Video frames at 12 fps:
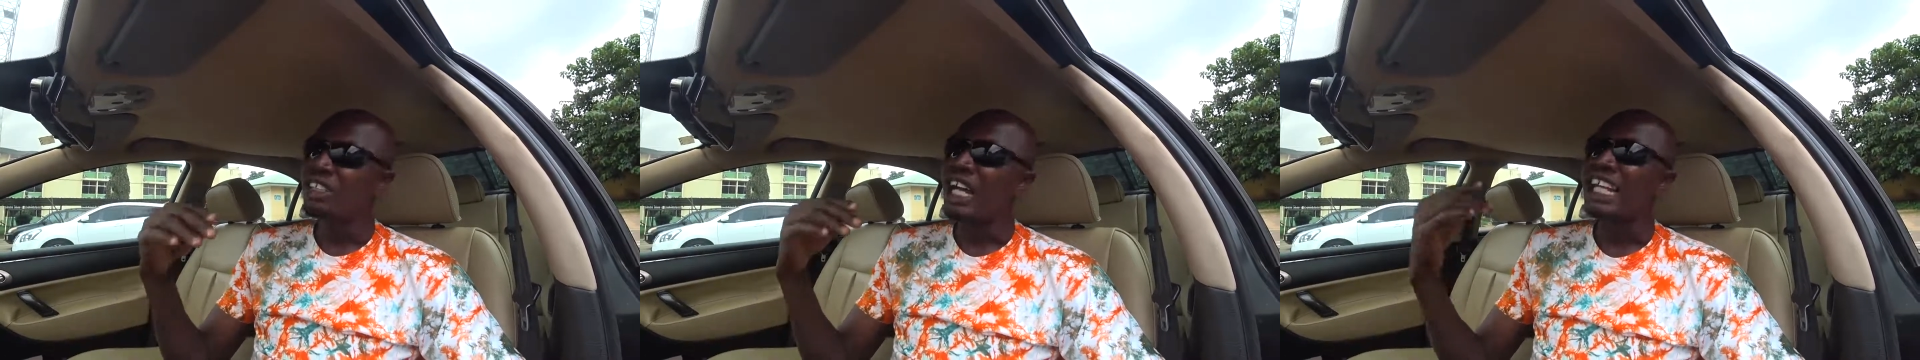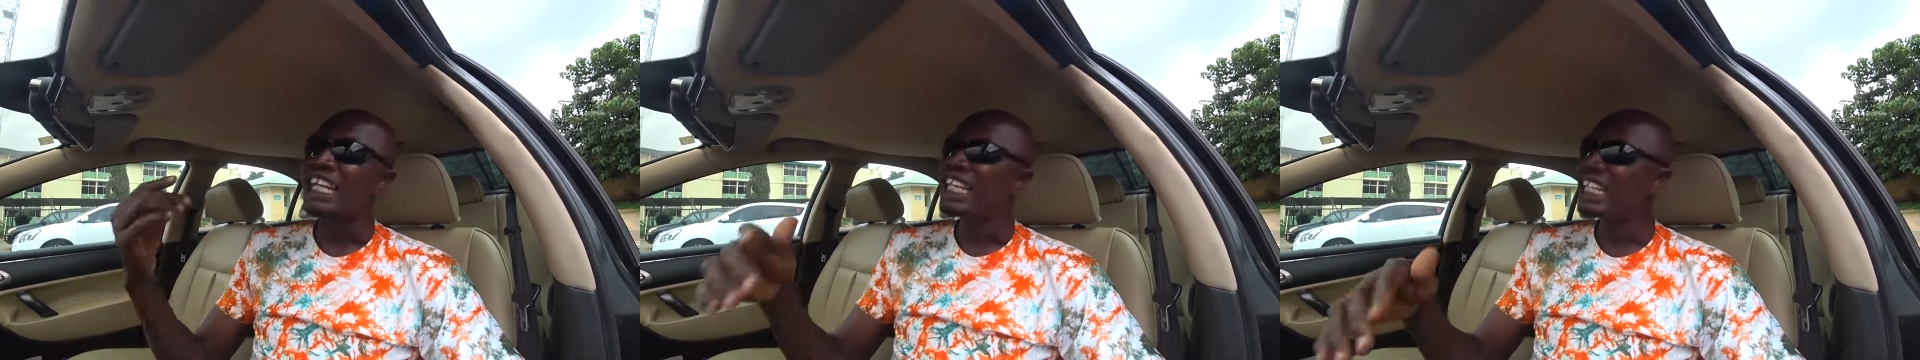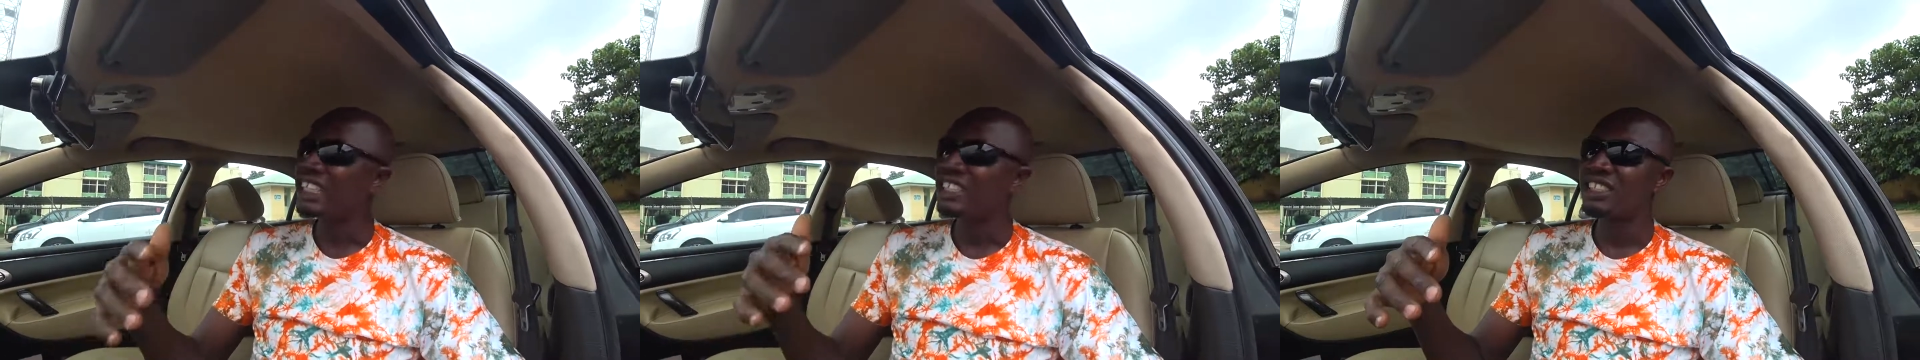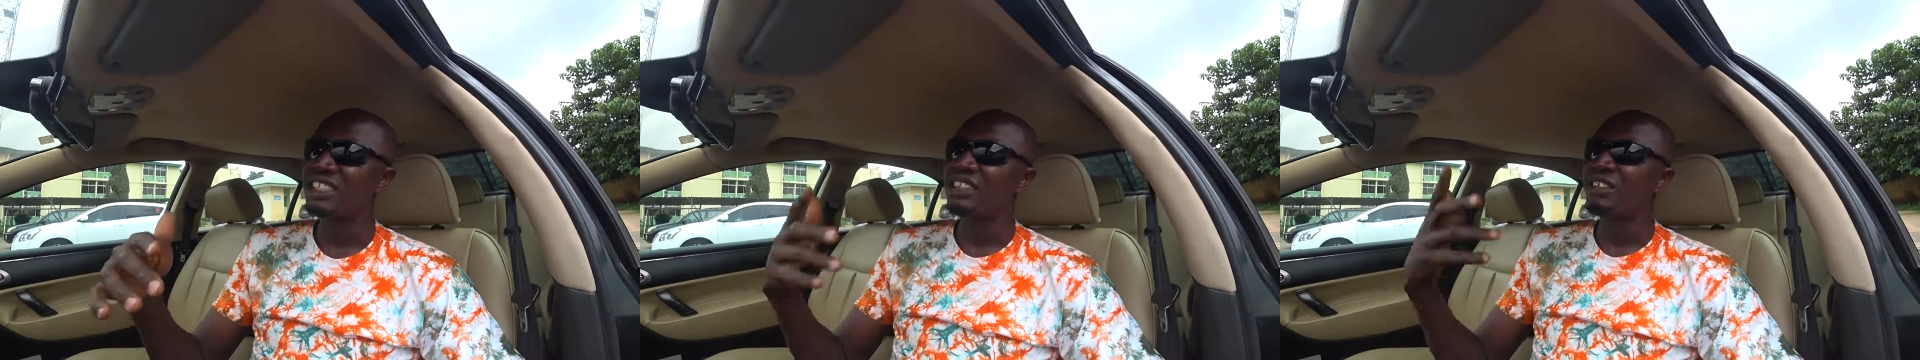At
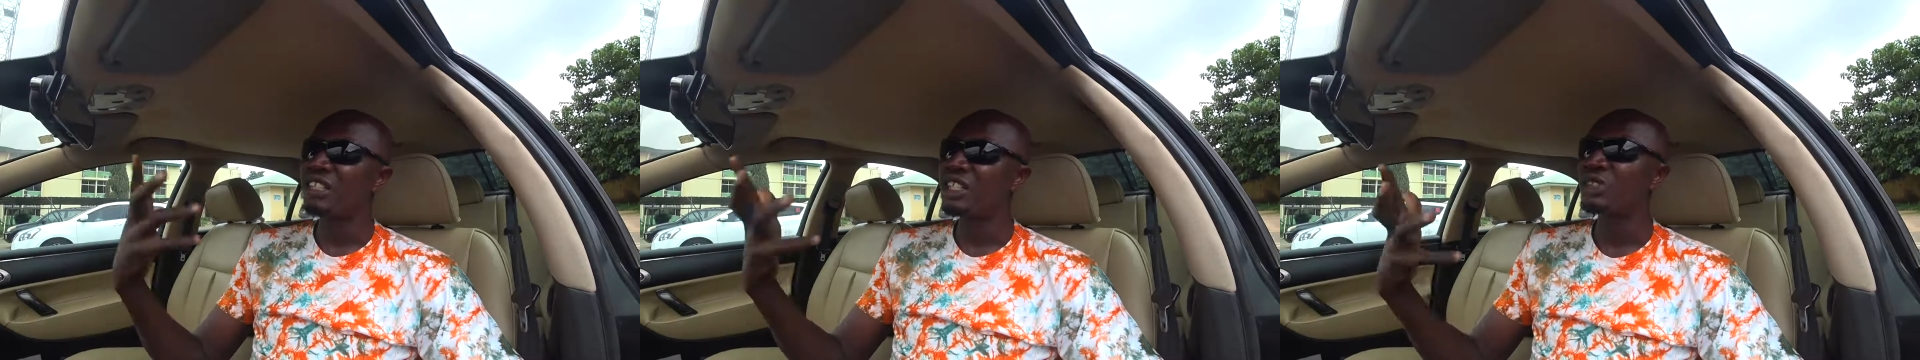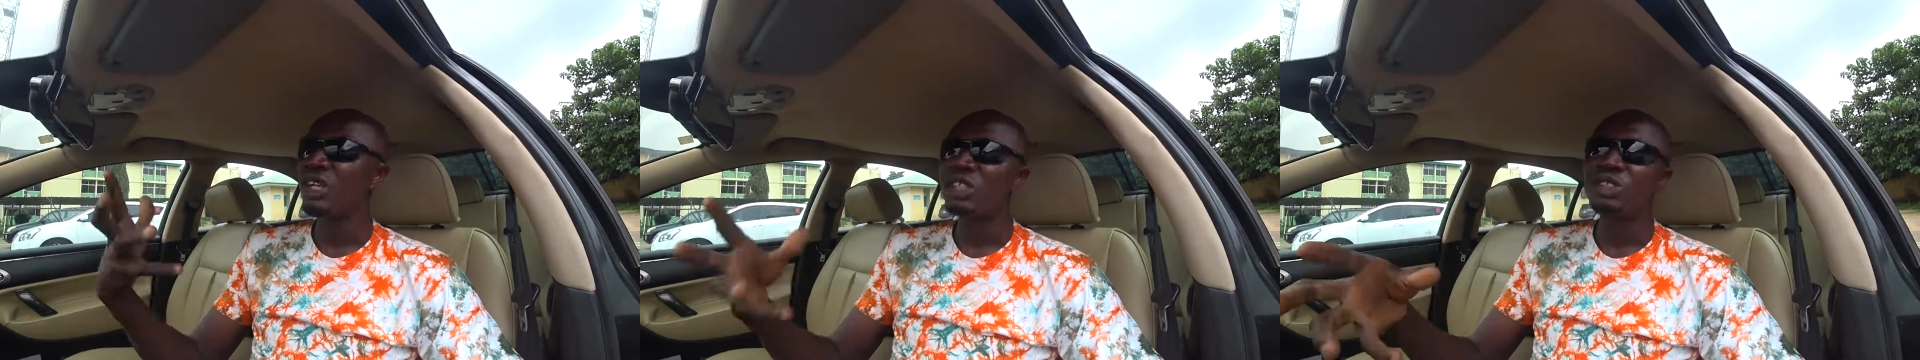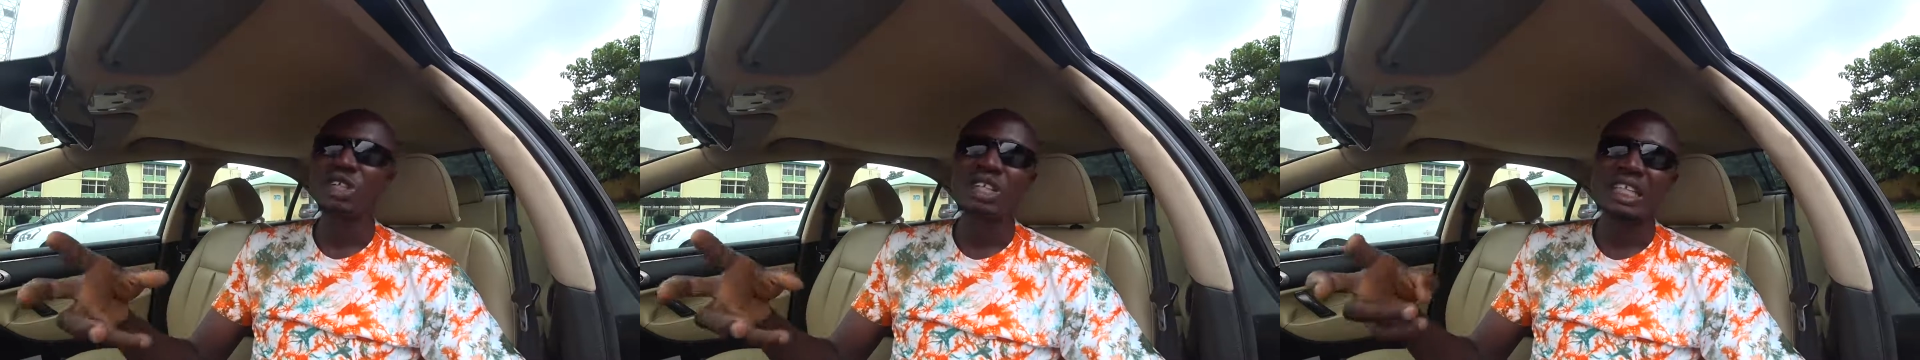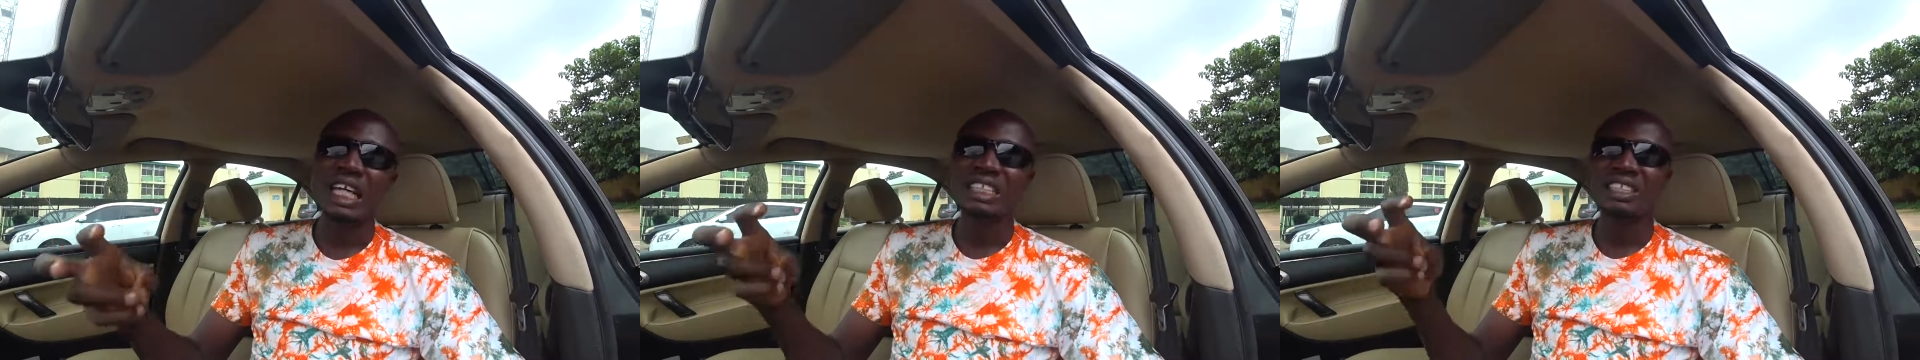least this one
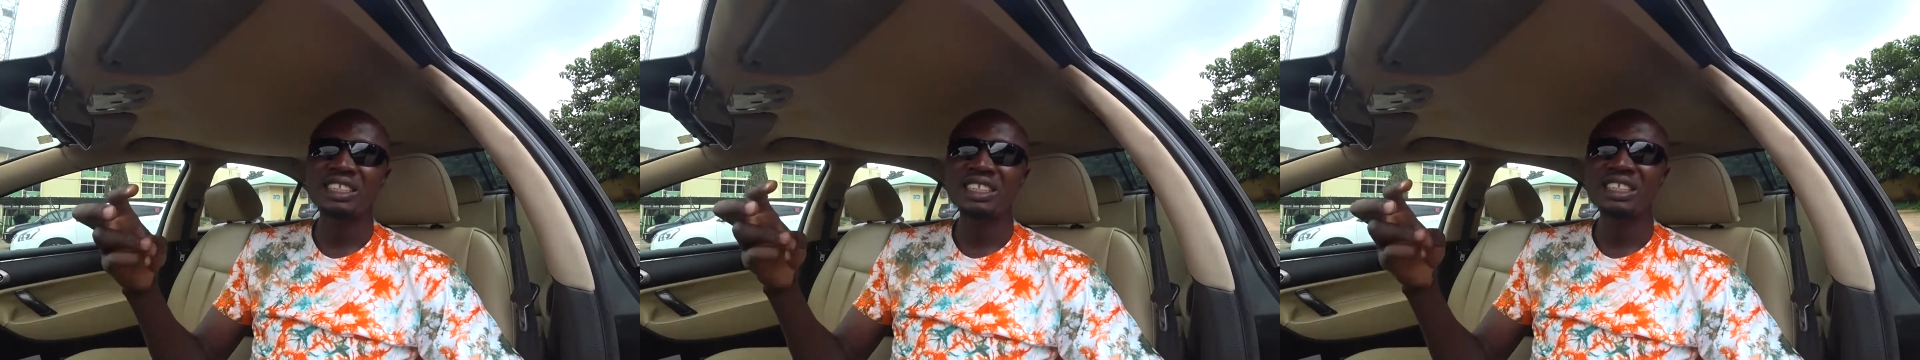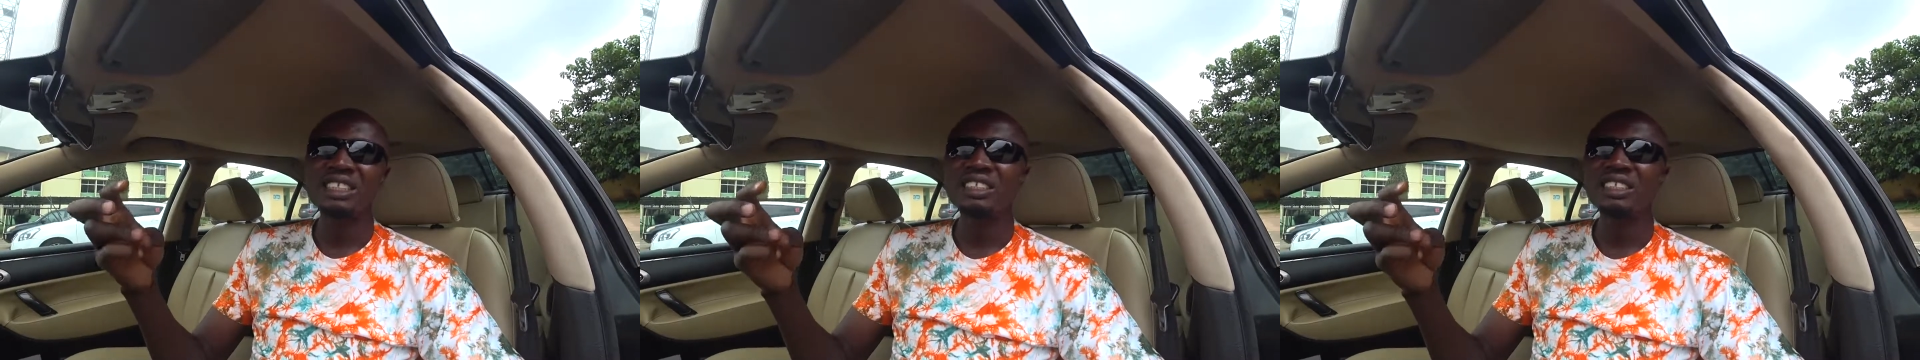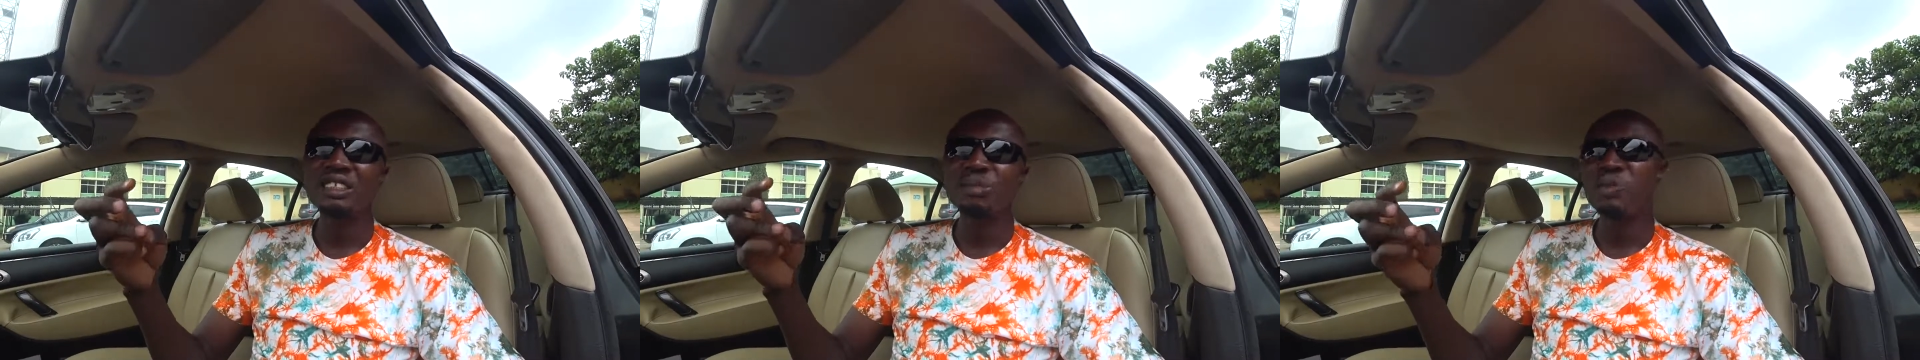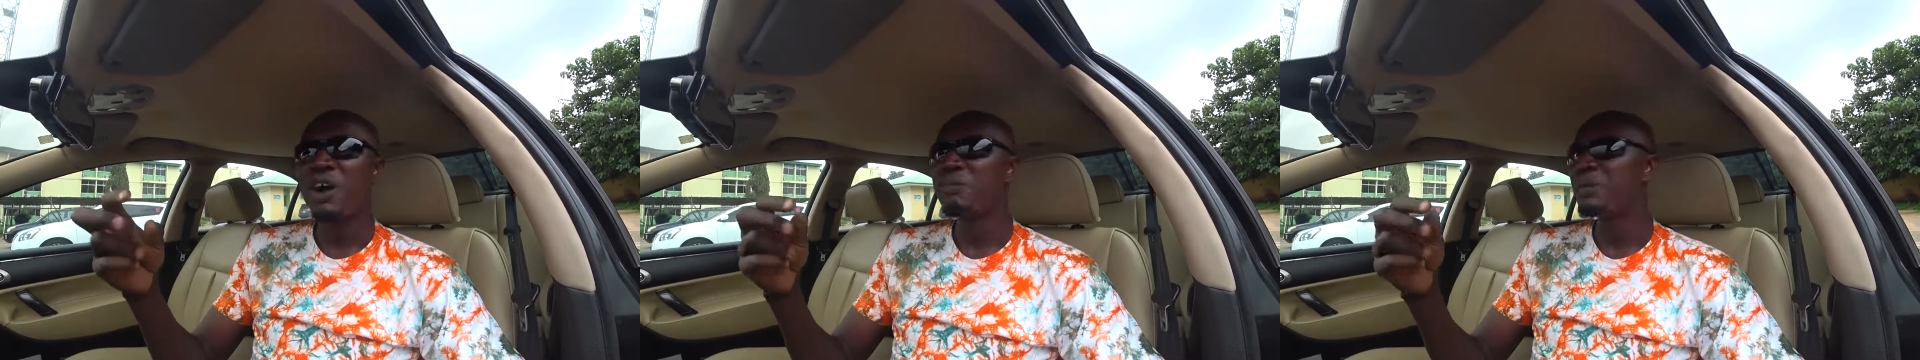showed that it
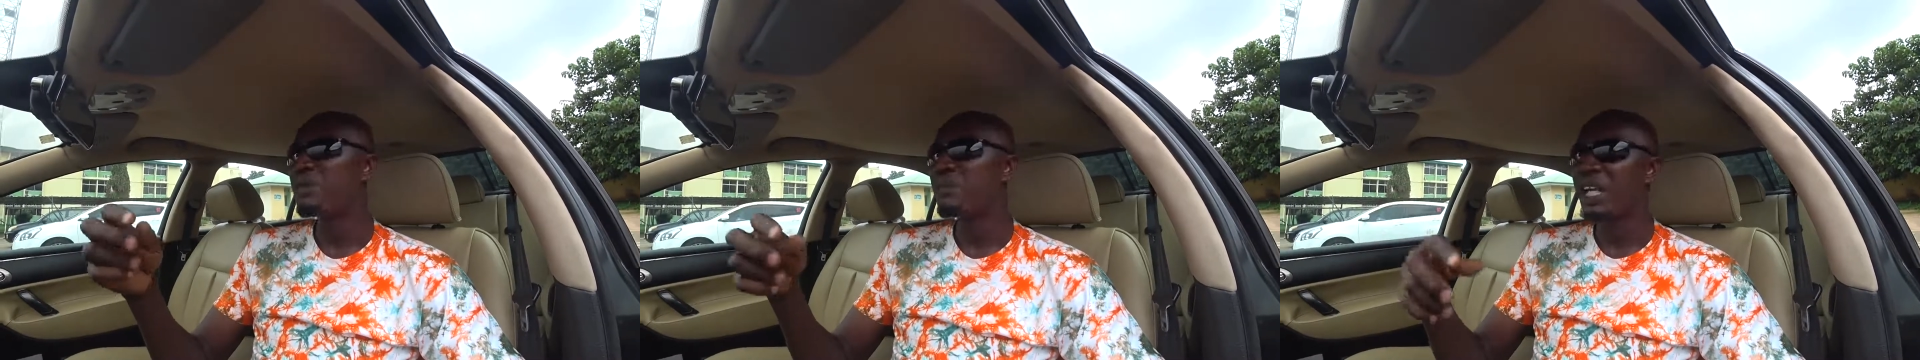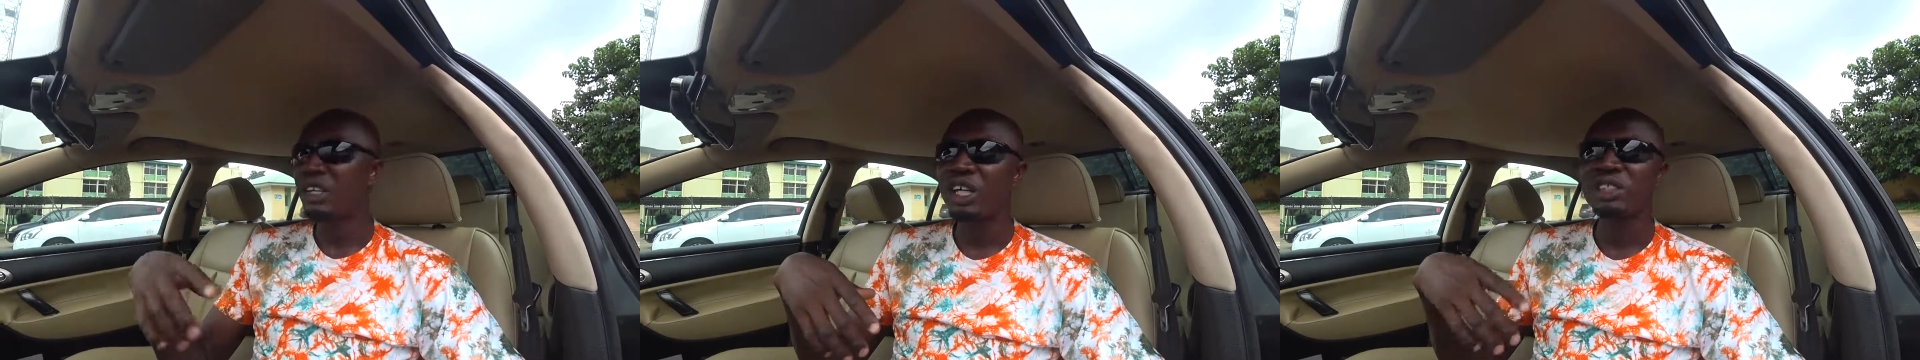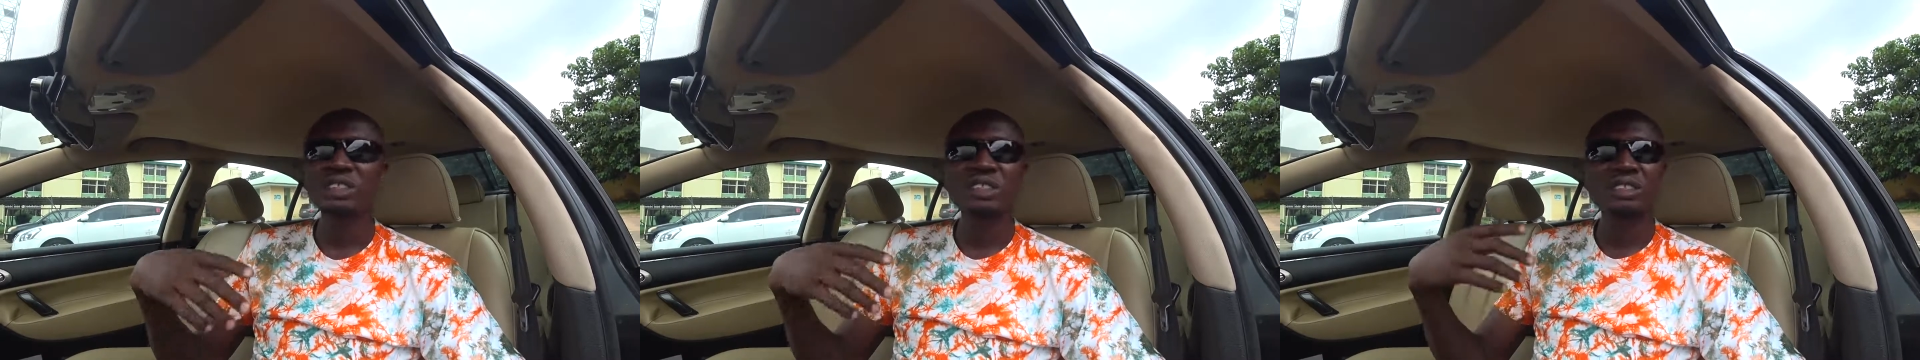probably may not